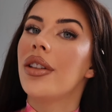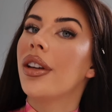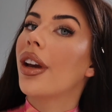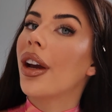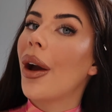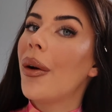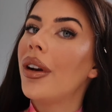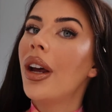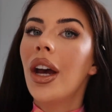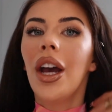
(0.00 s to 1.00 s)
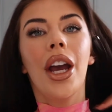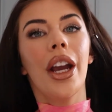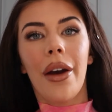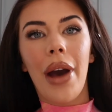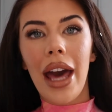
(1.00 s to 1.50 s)
so you can go
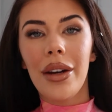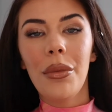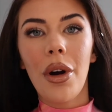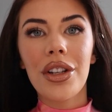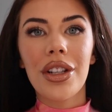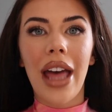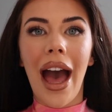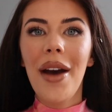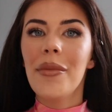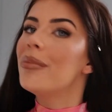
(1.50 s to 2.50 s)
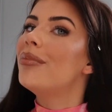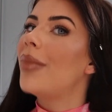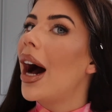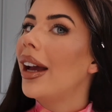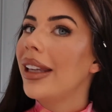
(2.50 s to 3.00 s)
ahead and watch that.
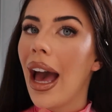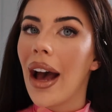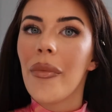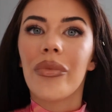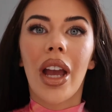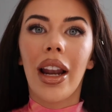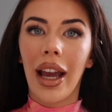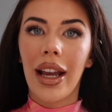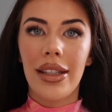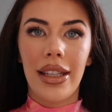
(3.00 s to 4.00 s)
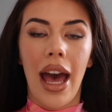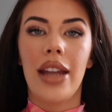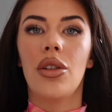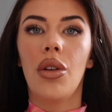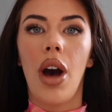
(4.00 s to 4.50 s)
But yeah, like I
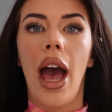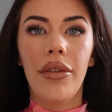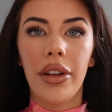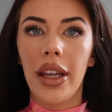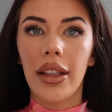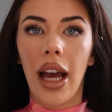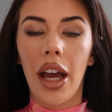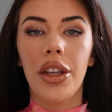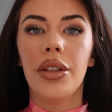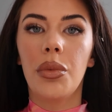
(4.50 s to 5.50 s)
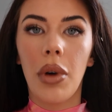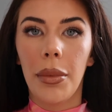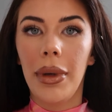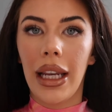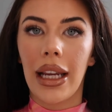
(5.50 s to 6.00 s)
said, everything that I use will
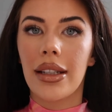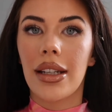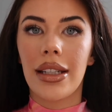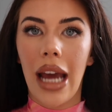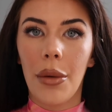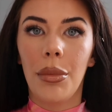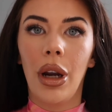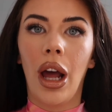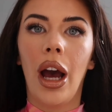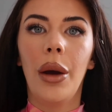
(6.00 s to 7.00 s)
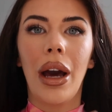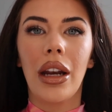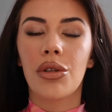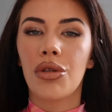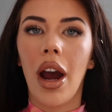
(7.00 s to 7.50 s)
be linked down below, and
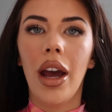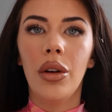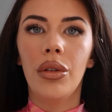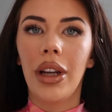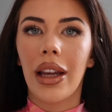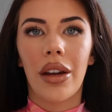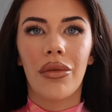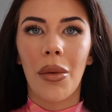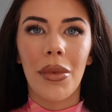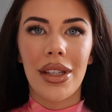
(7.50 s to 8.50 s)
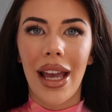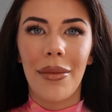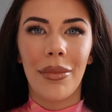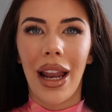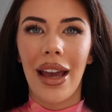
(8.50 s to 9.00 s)
I'll try and all link it from the
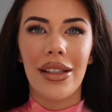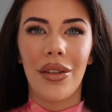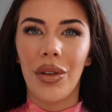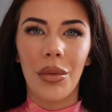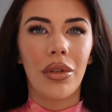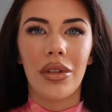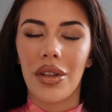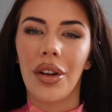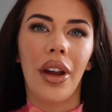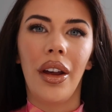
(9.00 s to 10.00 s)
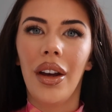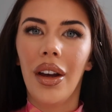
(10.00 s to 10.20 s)
same place if you want to